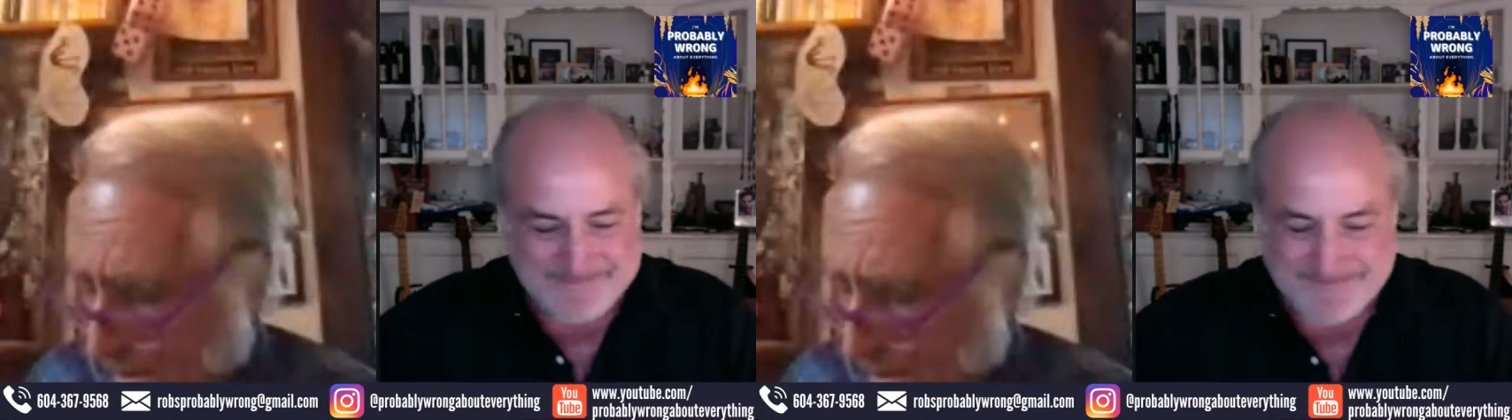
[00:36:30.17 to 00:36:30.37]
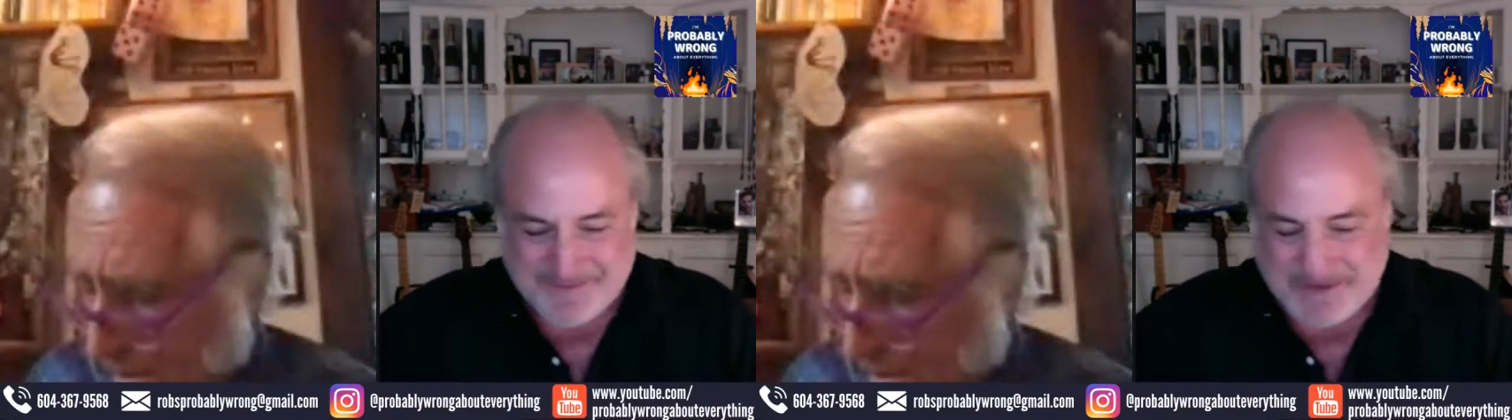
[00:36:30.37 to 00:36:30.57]

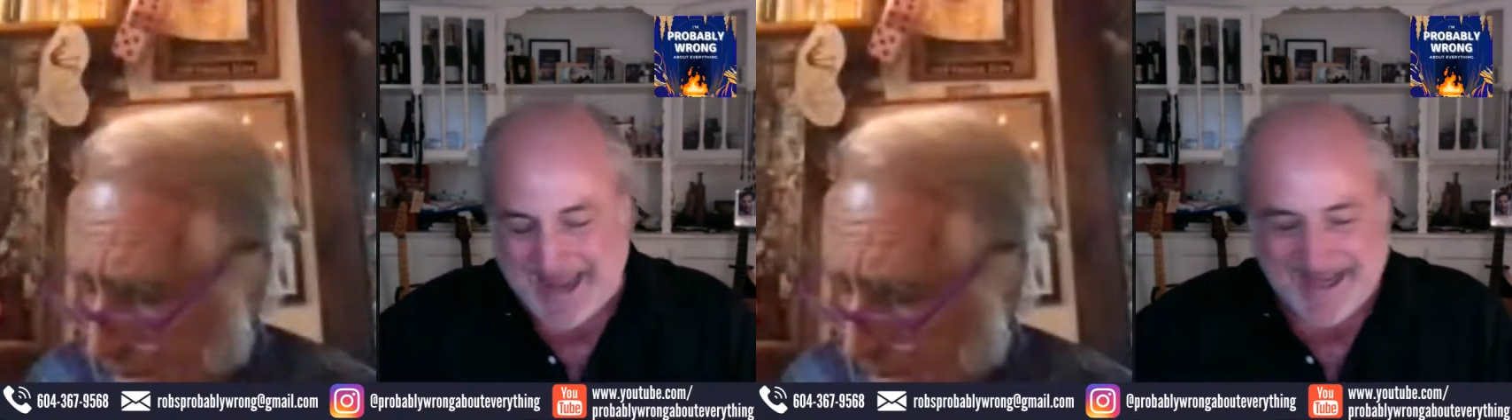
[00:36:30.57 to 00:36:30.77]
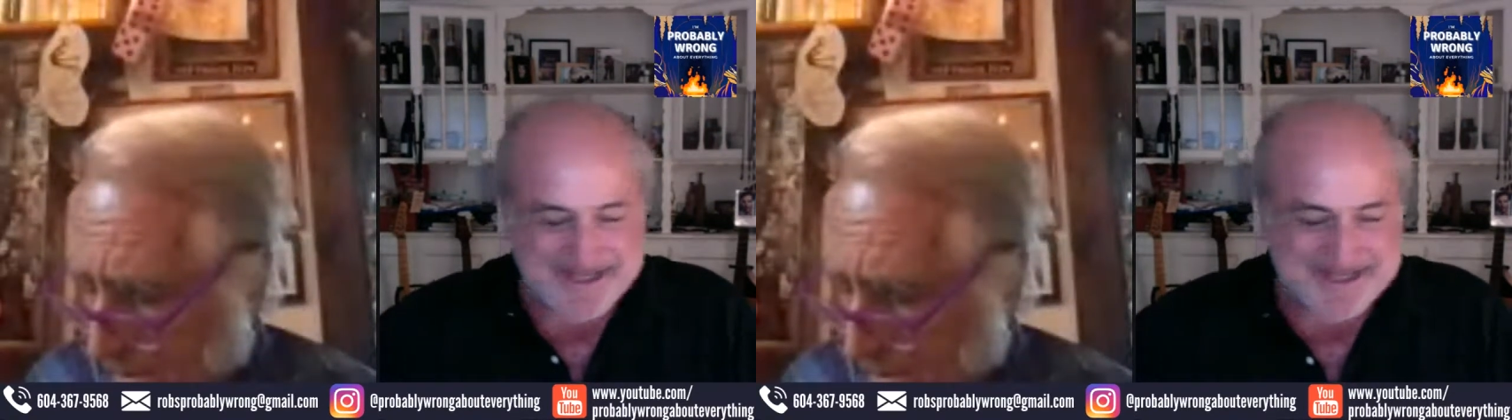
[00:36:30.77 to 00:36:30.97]
the
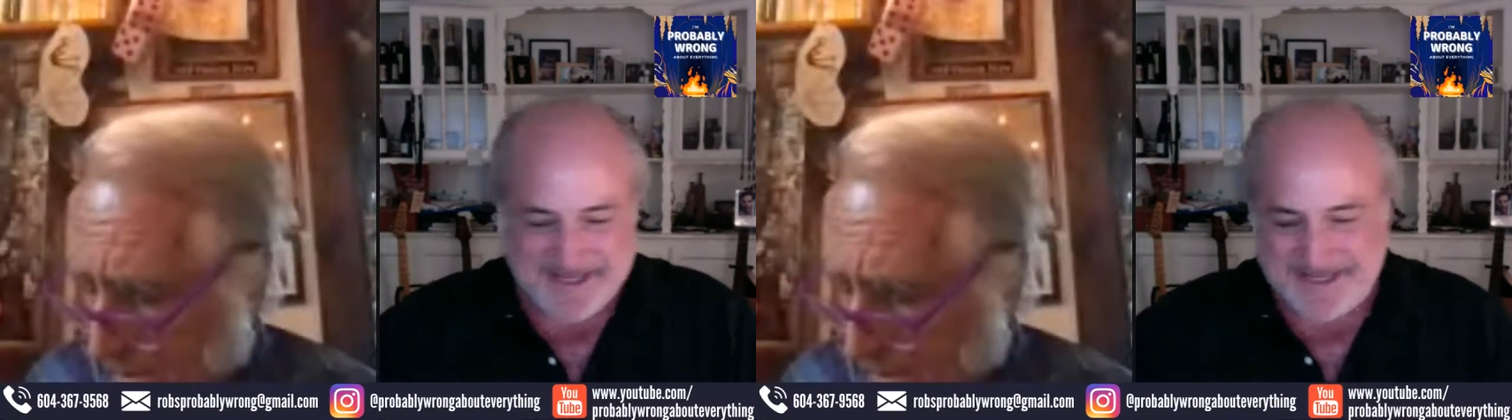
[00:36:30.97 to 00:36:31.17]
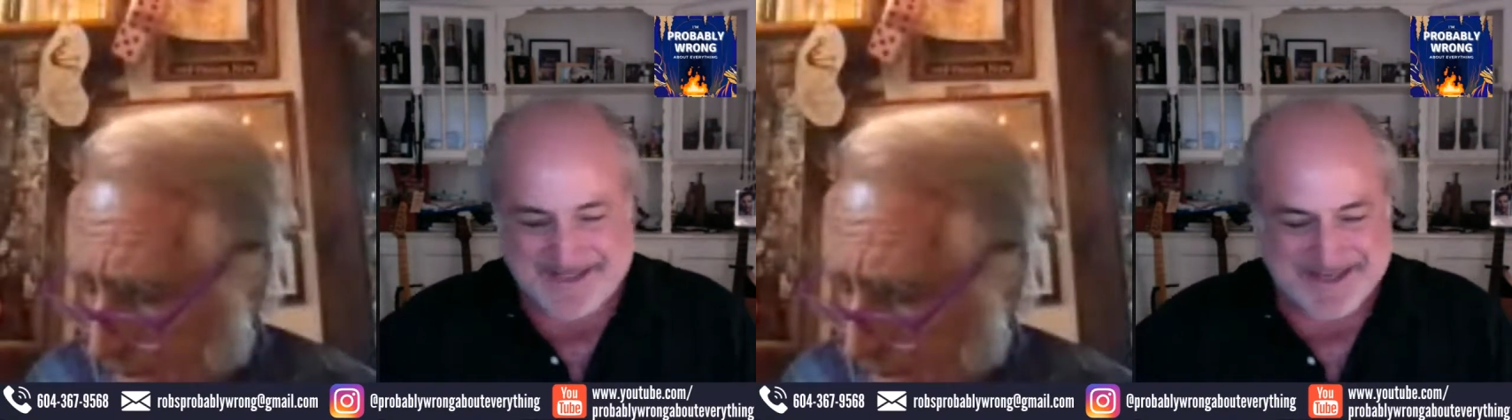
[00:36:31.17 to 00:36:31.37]

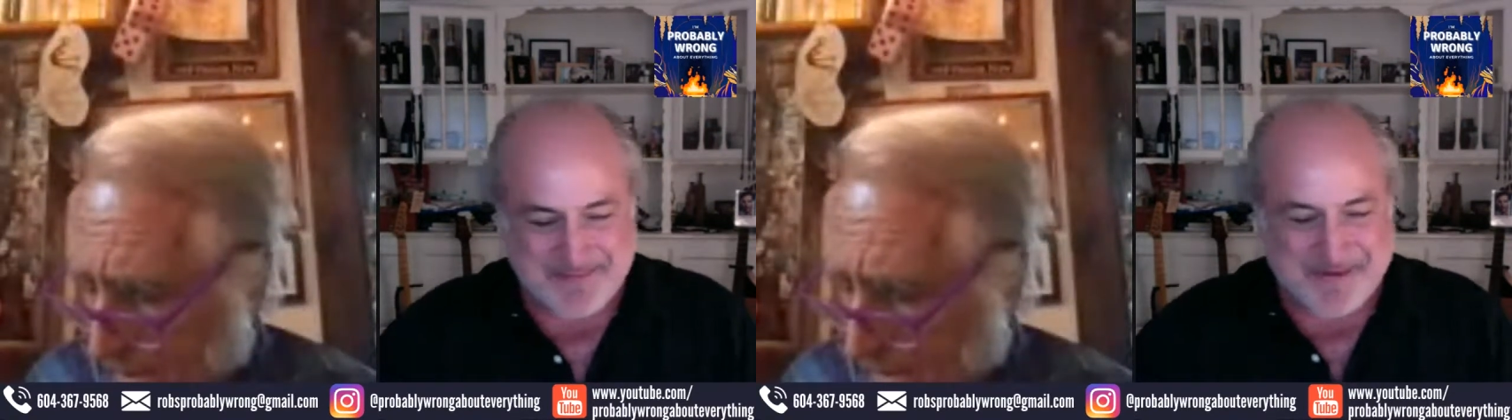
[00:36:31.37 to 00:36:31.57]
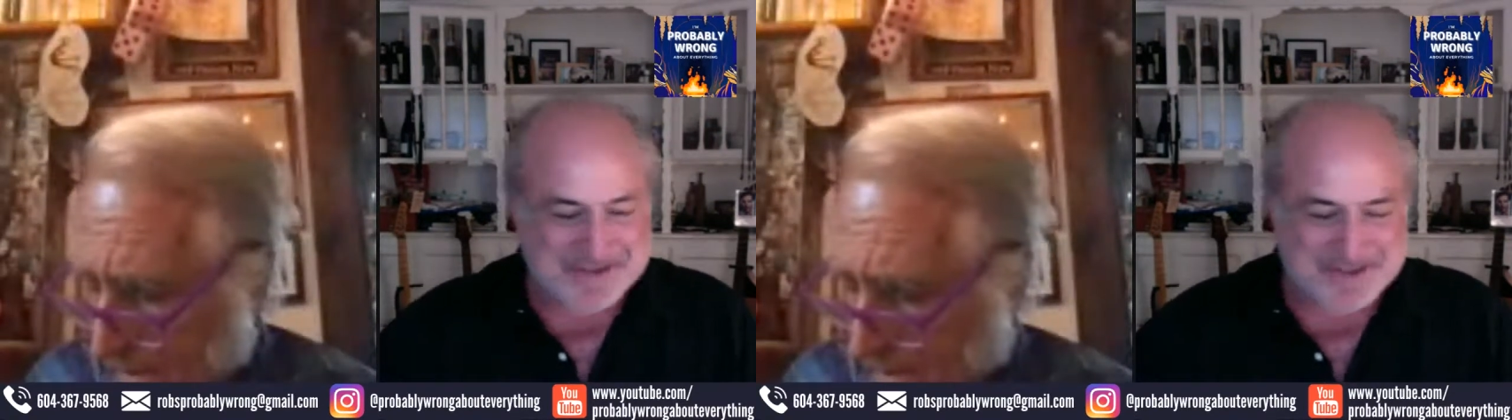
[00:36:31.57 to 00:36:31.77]
cadences and the
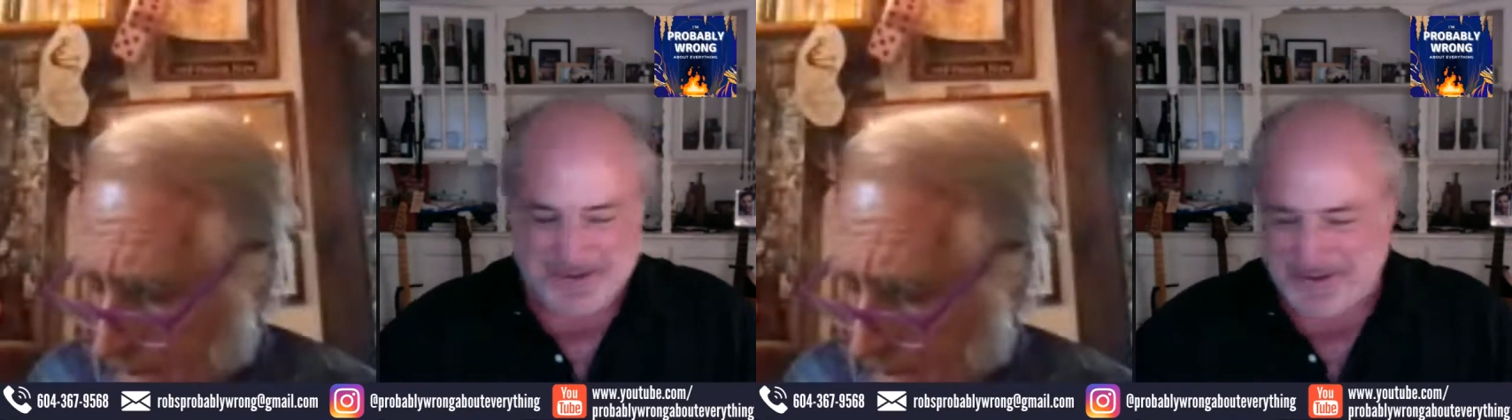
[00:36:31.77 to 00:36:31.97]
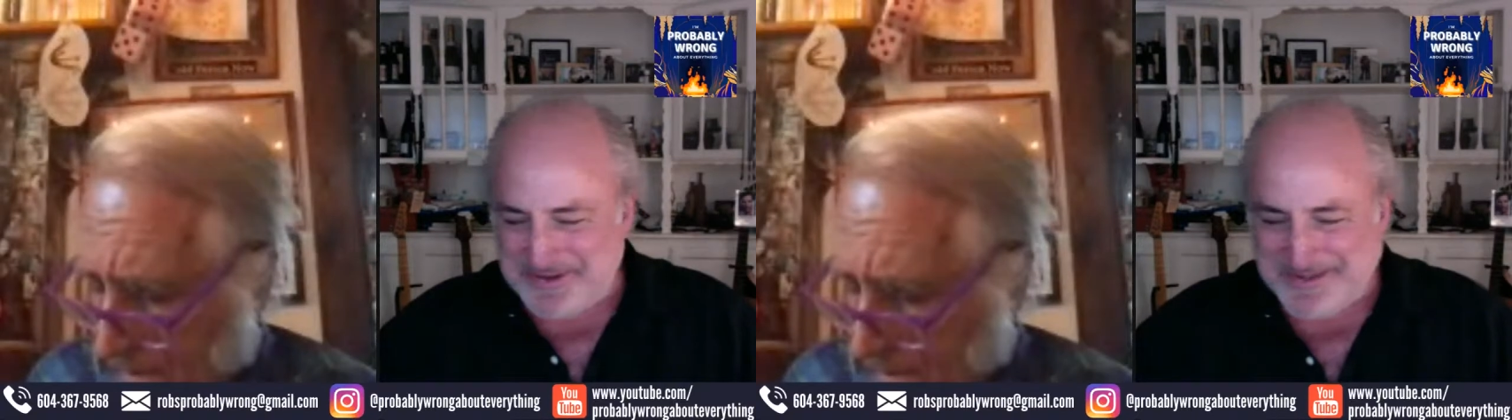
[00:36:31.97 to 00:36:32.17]

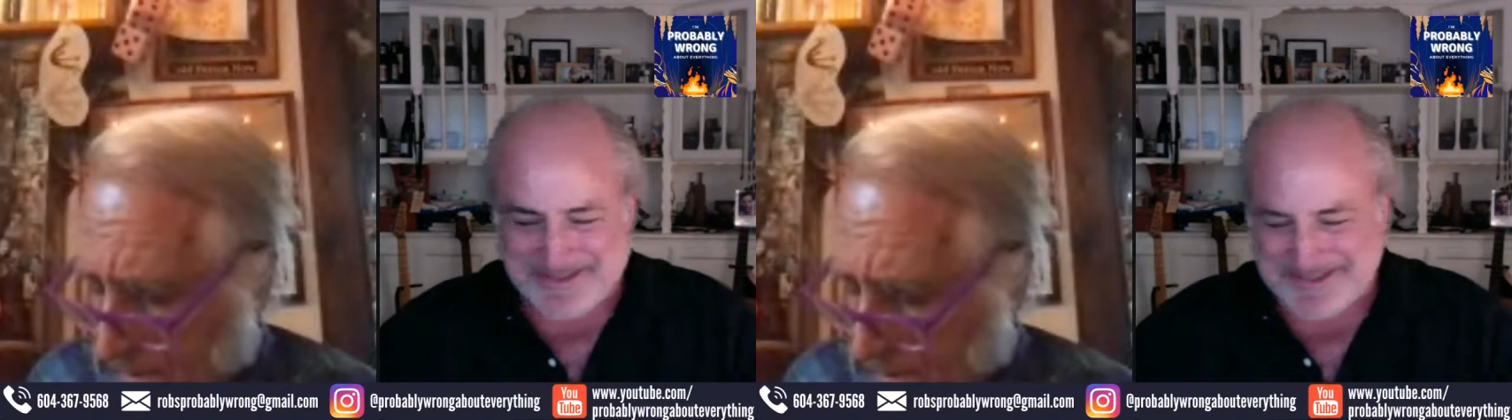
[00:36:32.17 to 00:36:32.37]
appoggiaturas